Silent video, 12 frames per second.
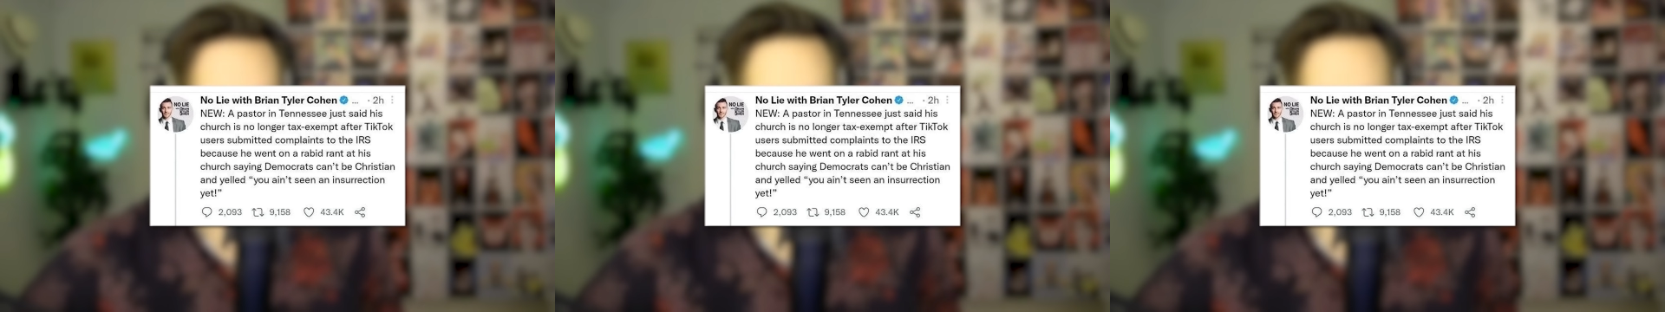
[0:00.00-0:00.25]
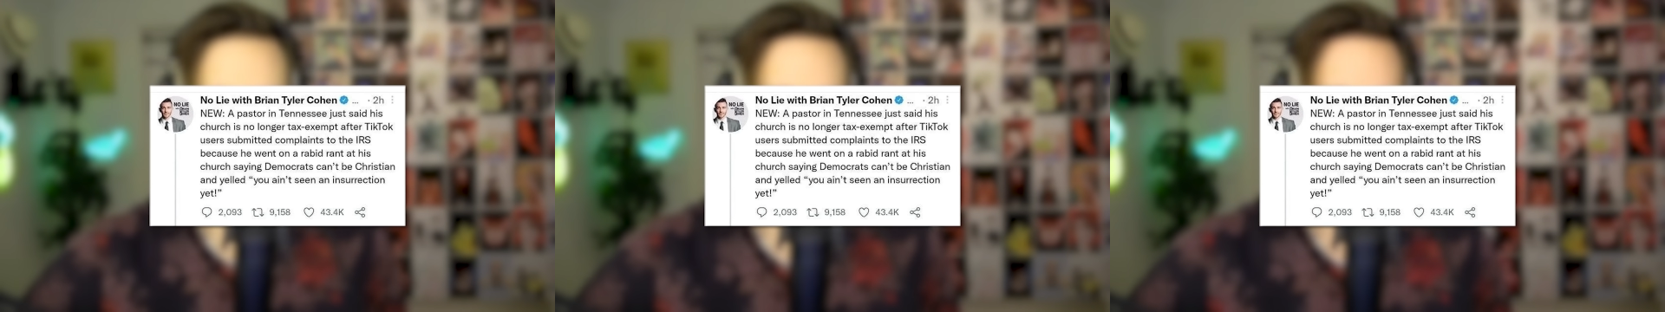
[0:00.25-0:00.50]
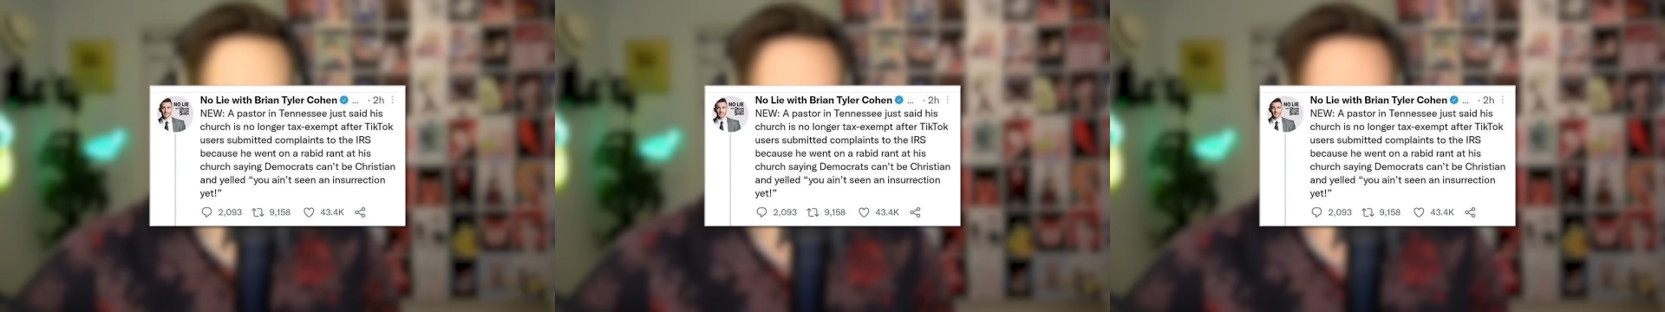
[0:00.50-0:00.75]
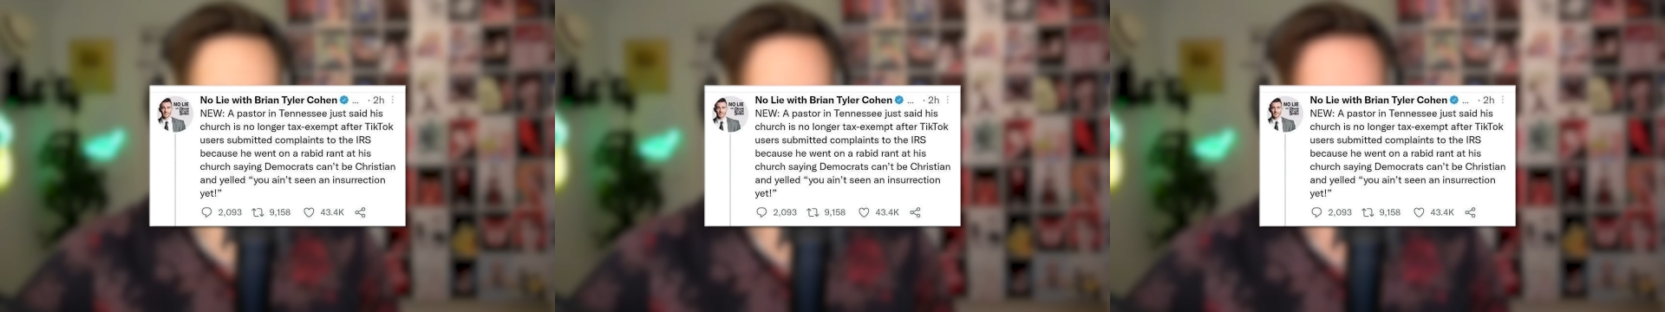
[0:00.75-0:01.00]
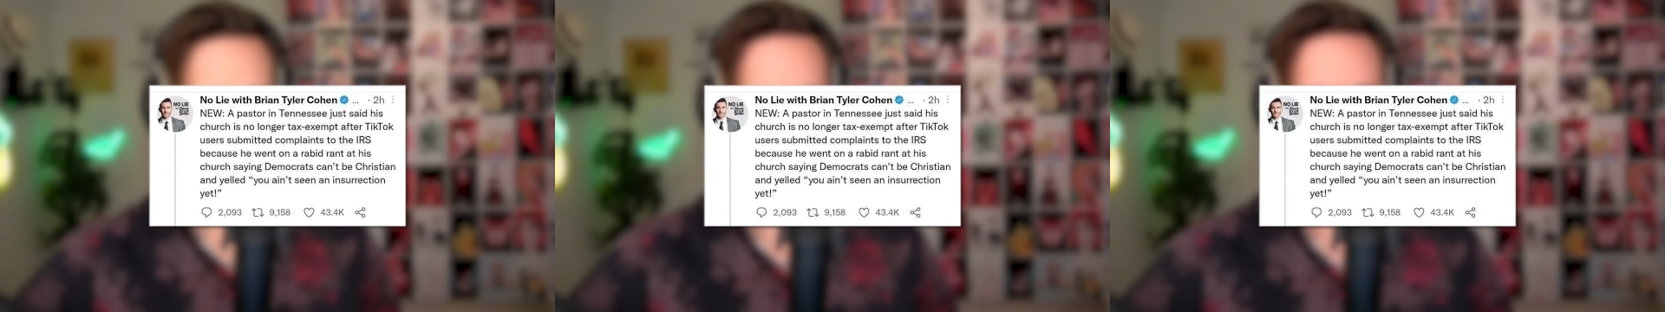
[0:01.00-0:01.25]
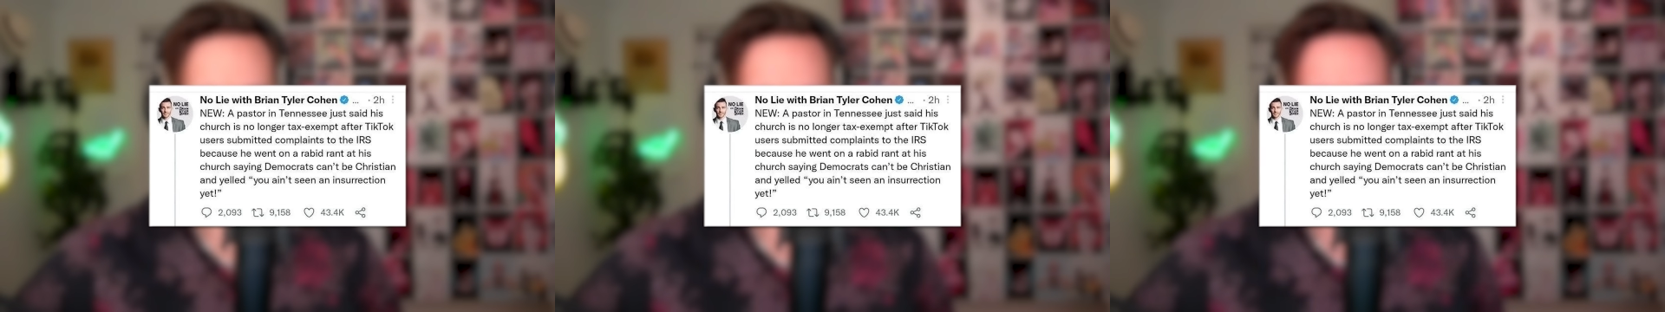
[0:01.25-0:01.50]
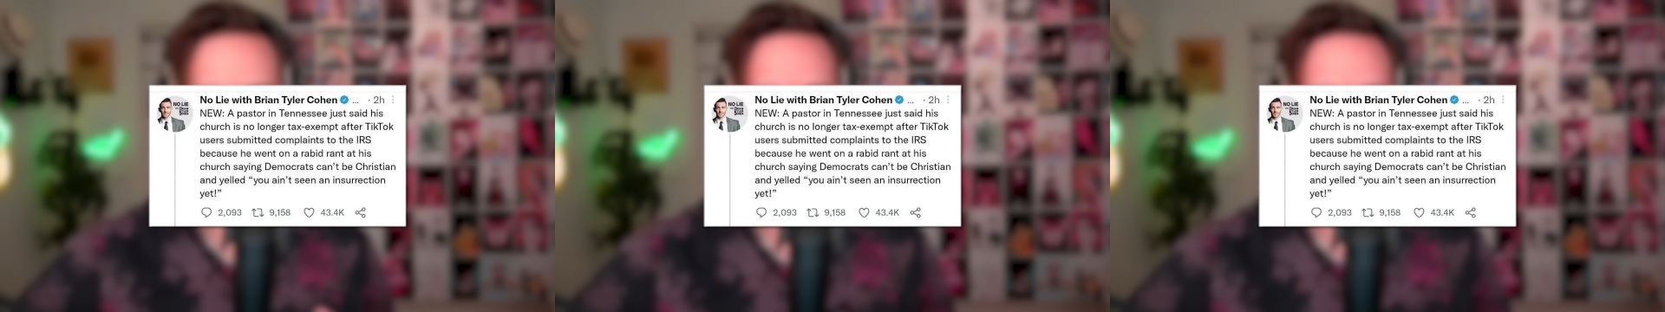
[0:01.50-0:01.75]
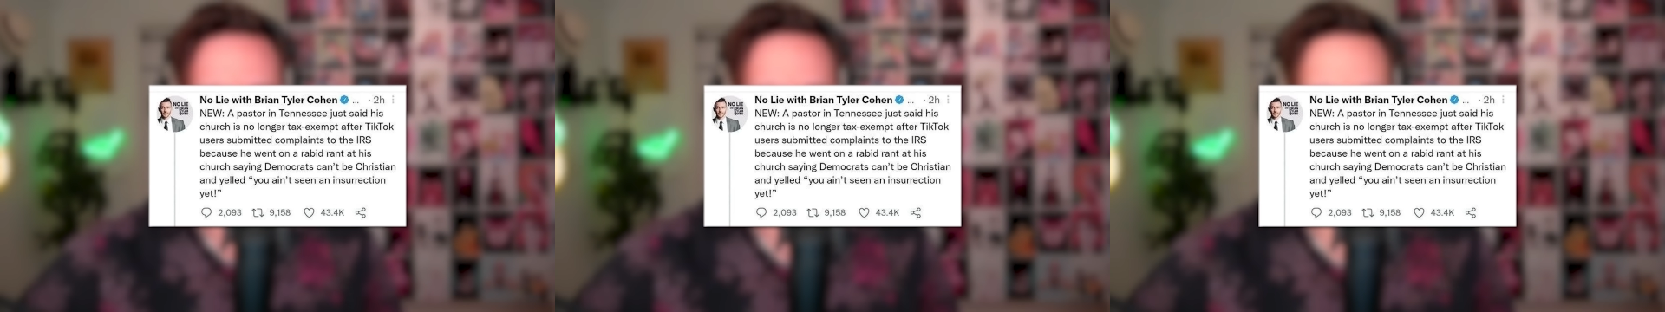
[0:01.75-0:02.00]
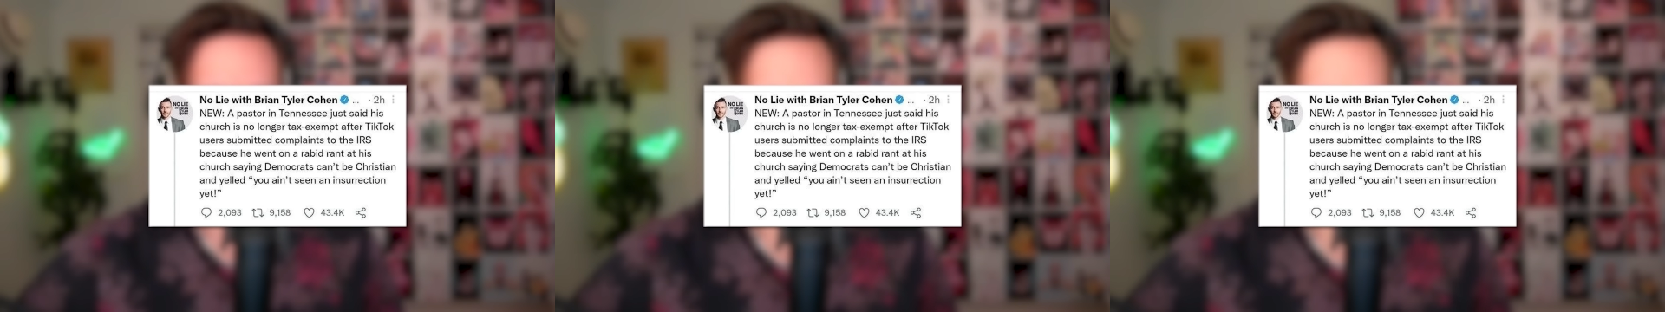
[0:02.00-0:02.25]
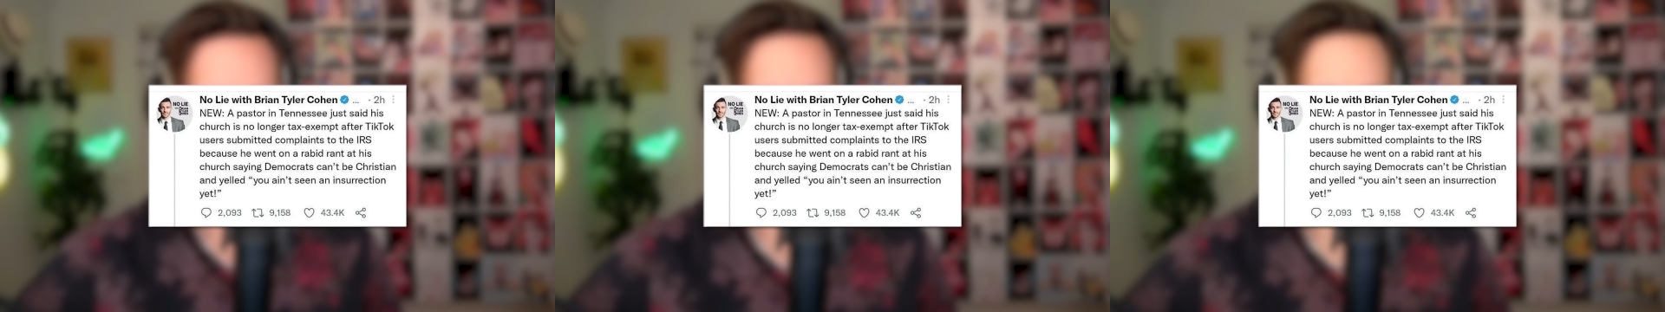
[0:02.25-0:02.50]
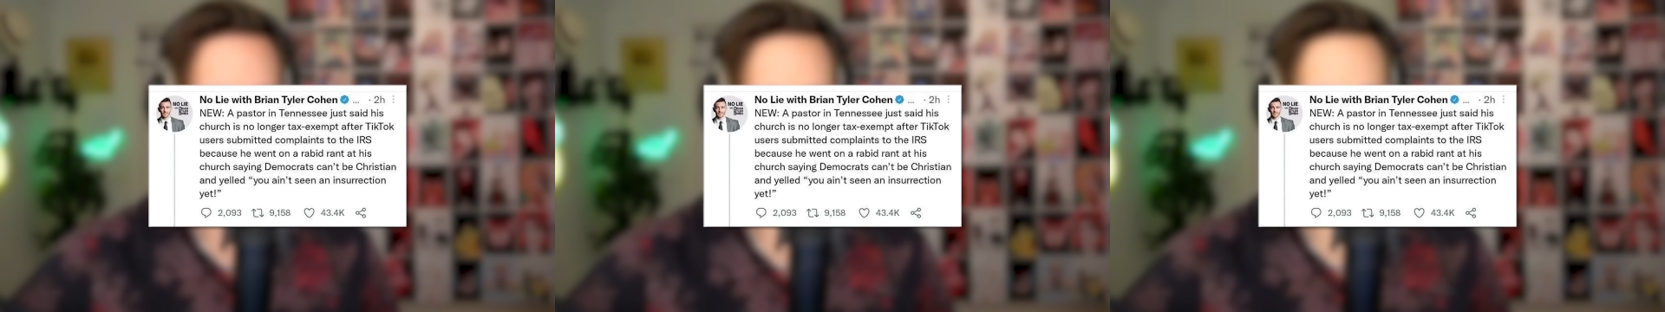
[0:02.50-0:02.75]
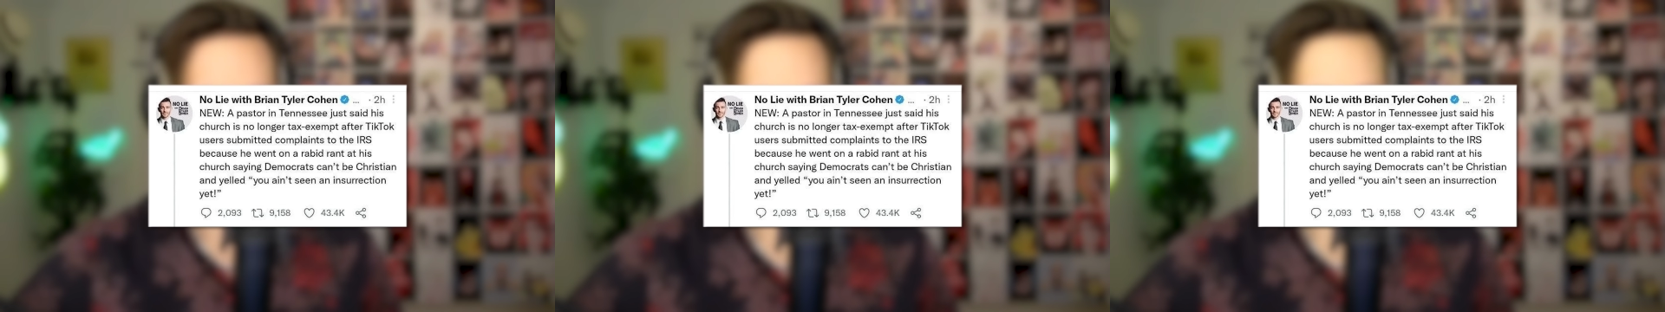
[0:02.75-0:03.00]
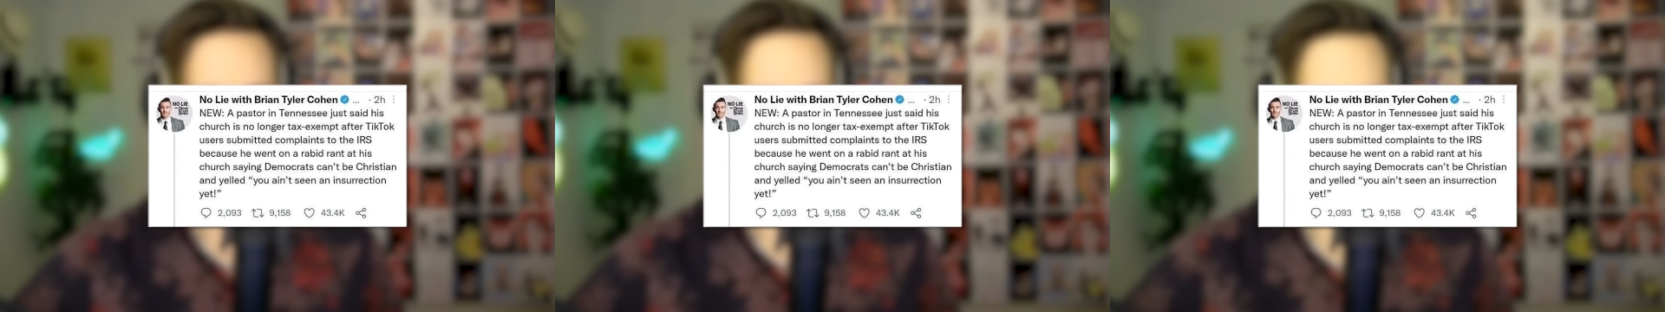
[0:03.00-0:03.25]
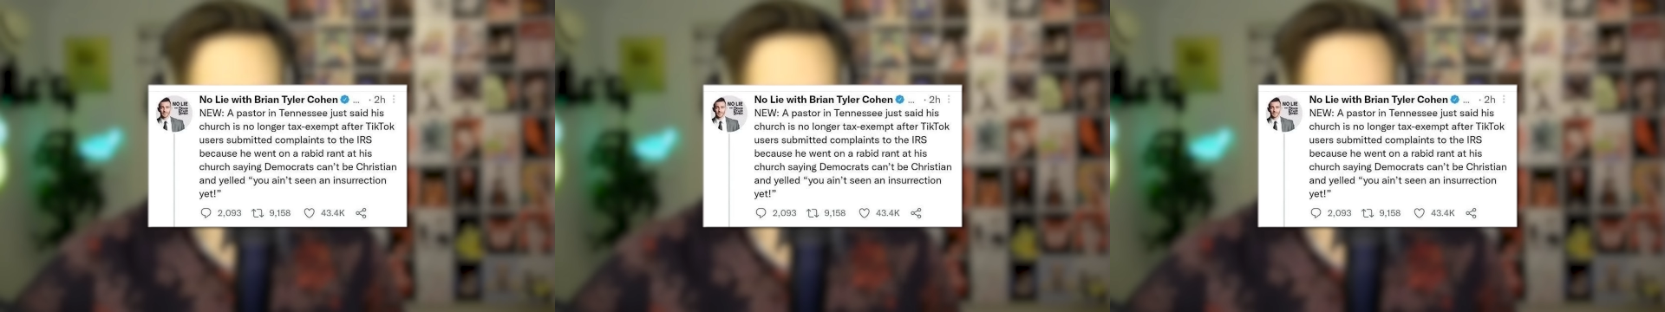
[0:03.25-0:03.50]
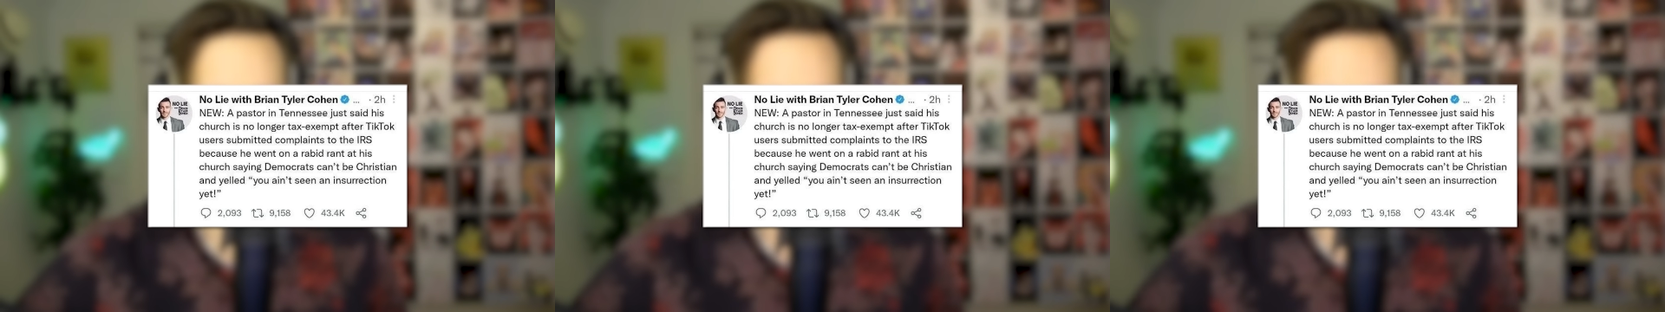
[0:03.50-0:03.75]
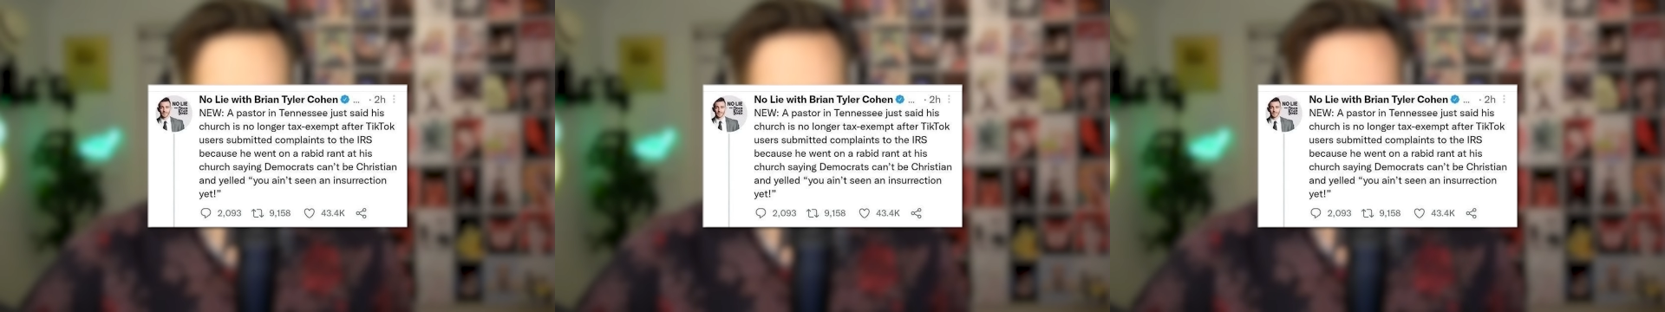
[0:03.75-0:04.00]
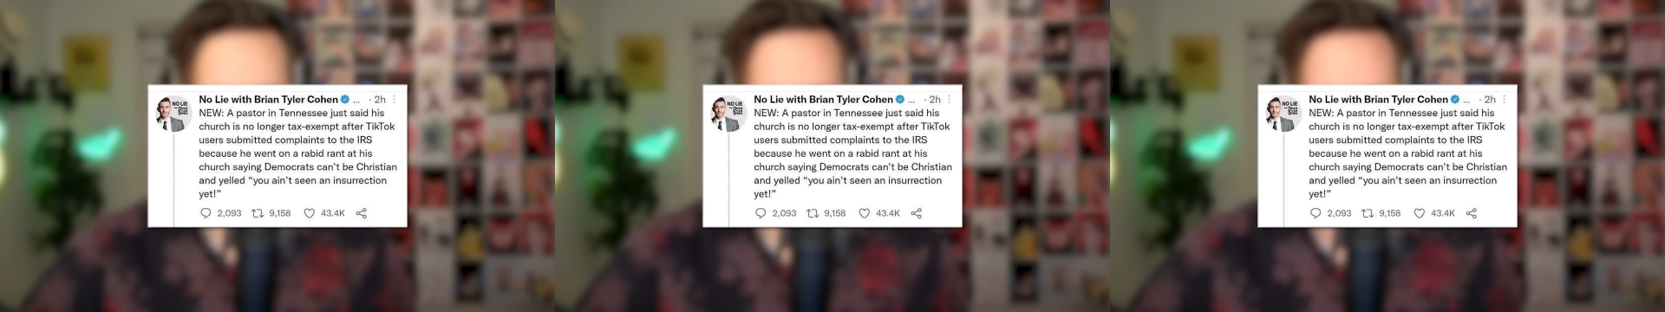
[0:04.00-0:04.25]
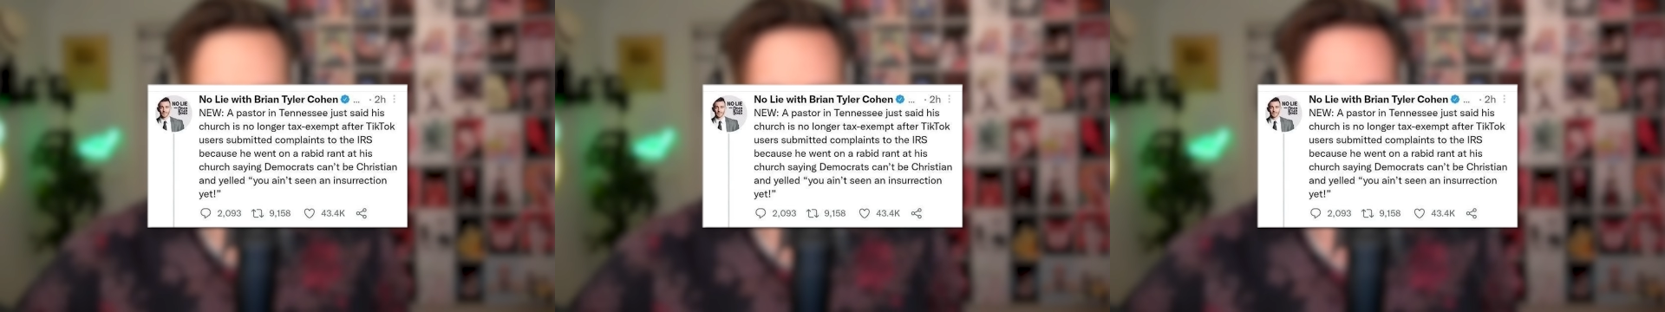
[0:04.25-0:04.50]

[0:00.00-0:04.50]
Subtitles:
[unreadable: no face in view]